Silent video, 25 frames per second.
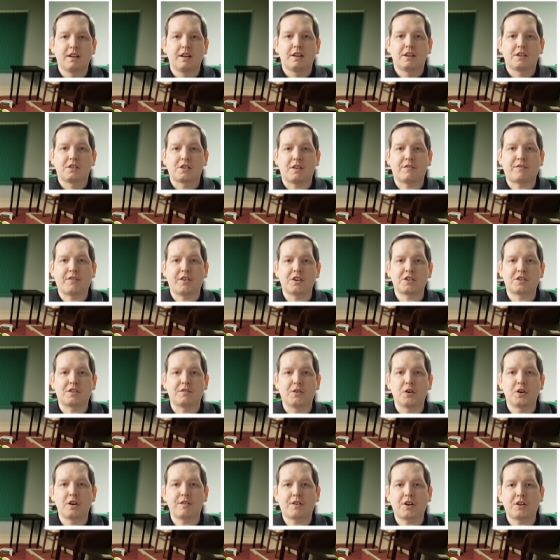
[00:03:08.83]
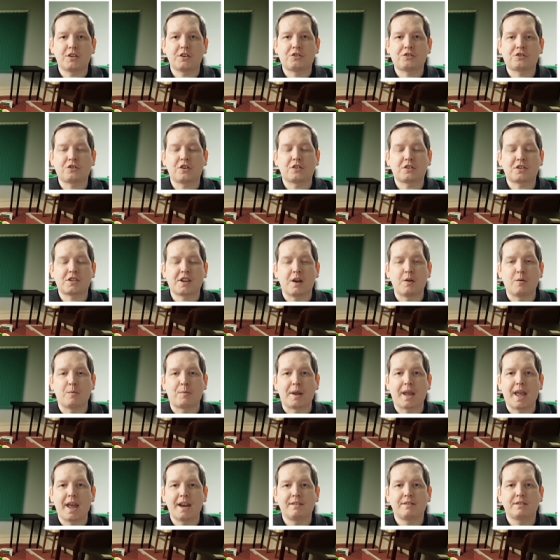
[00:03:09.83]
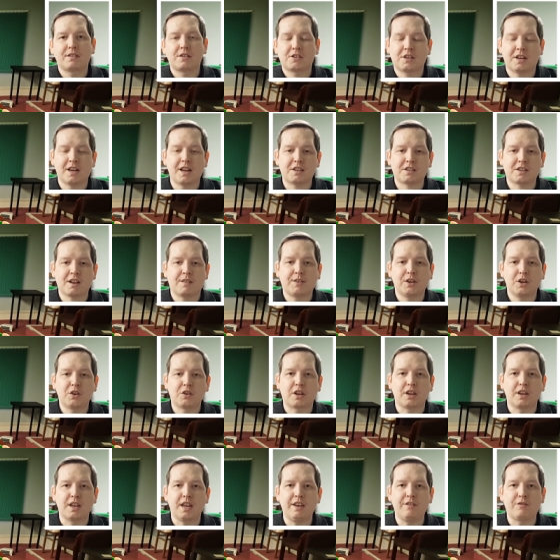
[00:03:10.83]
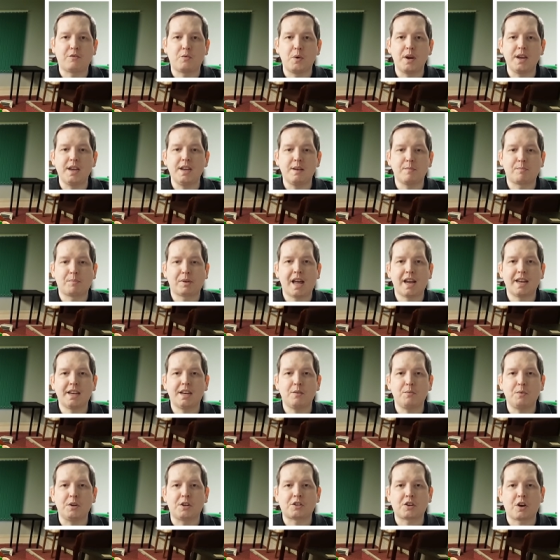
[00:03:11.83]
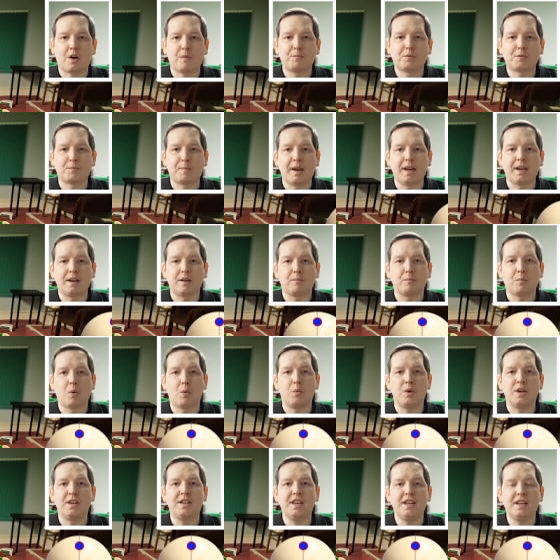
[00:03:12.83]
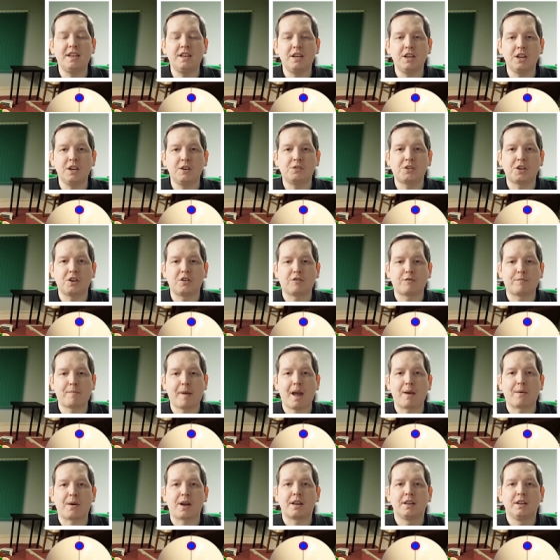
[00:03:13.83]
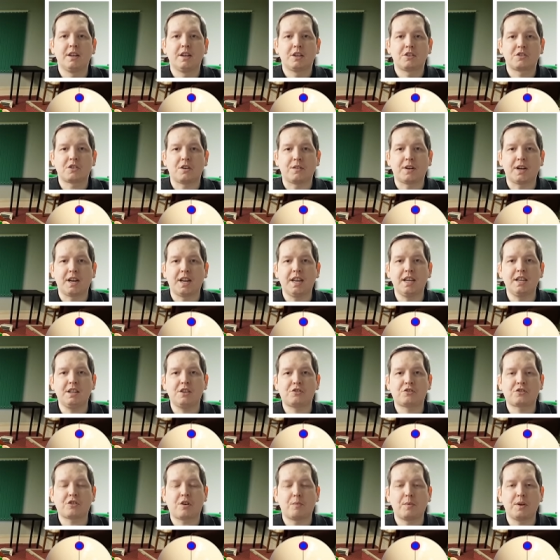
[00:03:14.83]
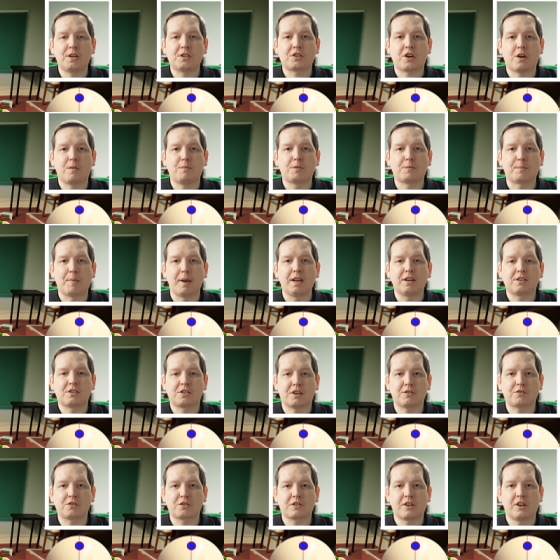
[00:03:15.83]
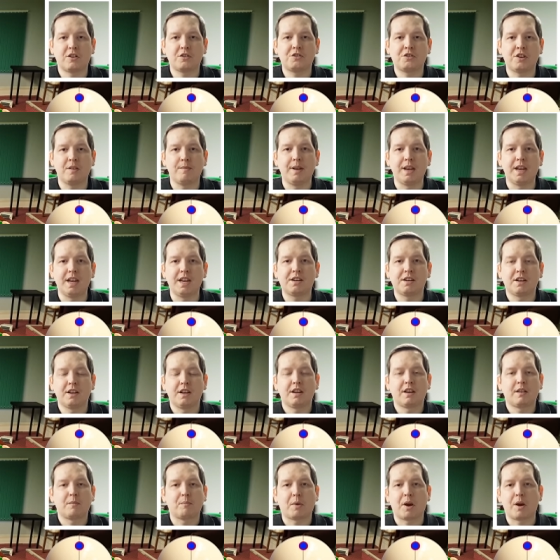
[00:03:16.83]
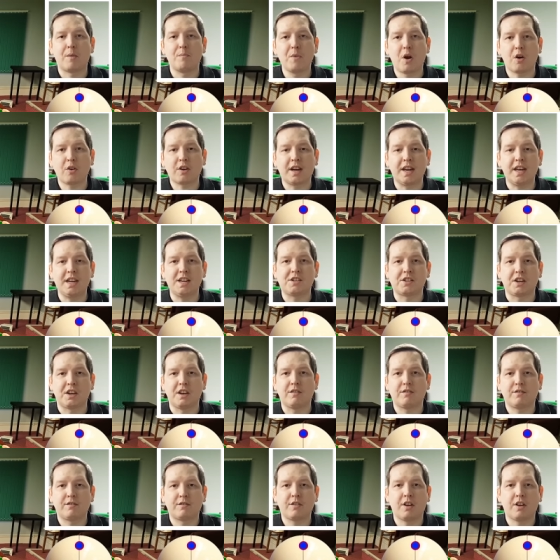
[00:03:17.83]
So first of all, I've got this shot set up again. So let's have a look at if we played it with topspin but we didn't use enough power. So I'm going to hit this shot with topspin, so just like Jimmy did, but I'm not going to hit it